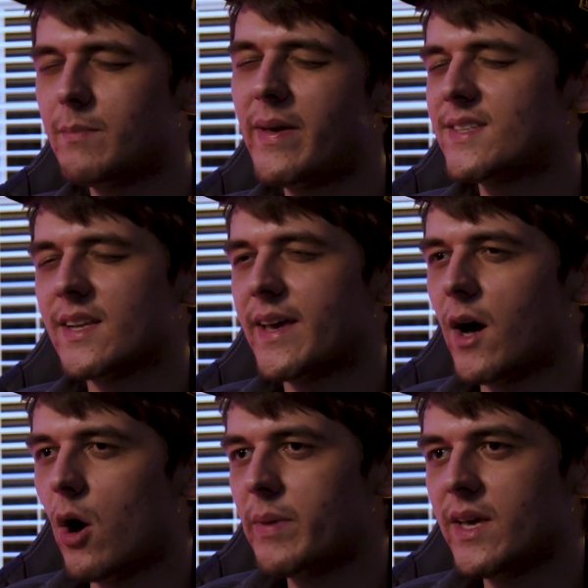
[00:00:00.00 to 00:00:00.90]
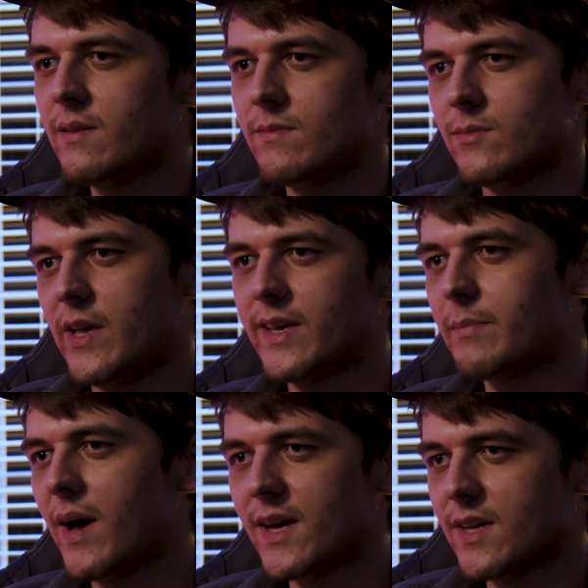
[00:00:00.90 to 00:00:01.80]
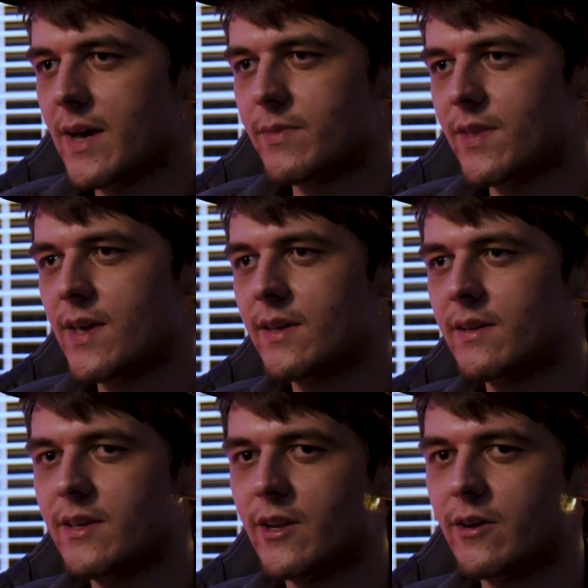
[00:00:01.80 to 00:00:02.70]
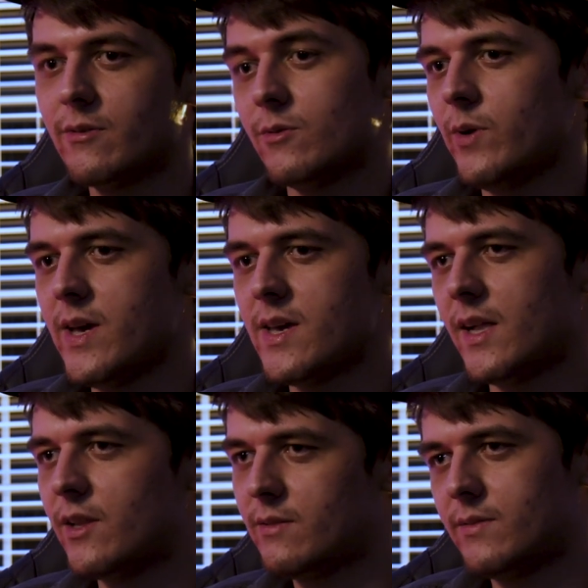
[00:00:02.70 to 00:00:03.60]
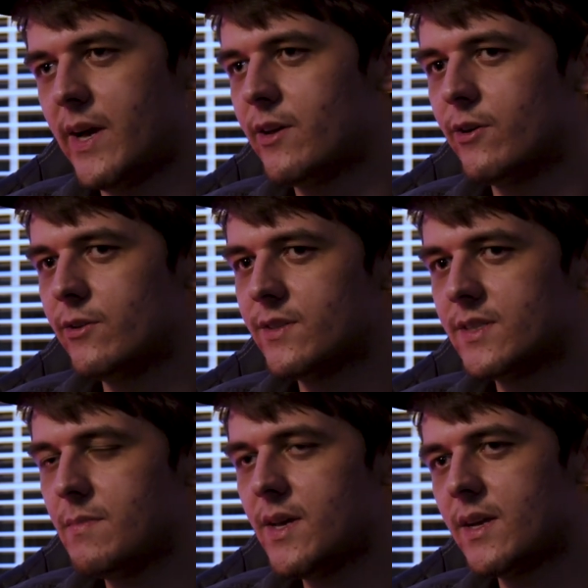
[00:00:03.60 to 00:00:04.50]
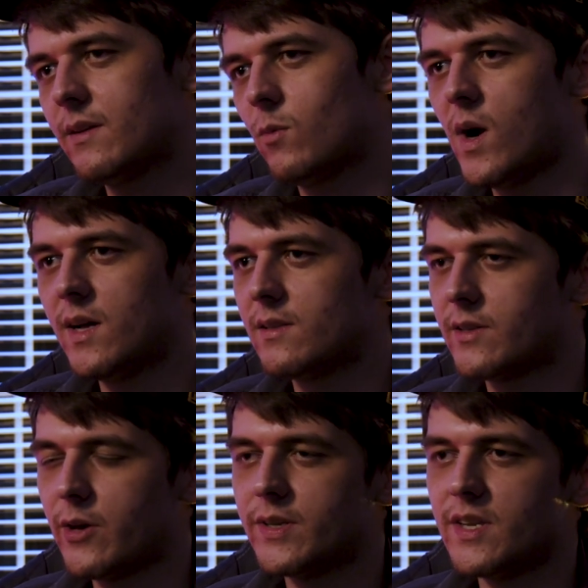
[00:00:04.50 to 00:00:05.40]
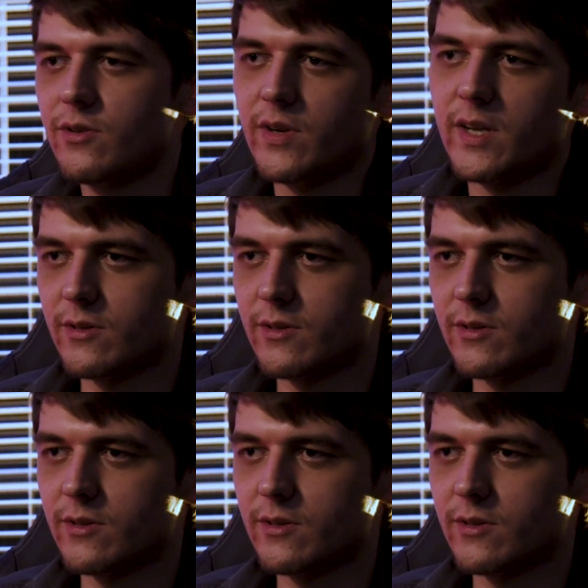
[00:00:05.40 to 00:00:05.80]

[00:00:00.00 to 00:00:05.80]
basically a hobby, like a part-time thing, you know. Well, hey, I earned some money while going to uni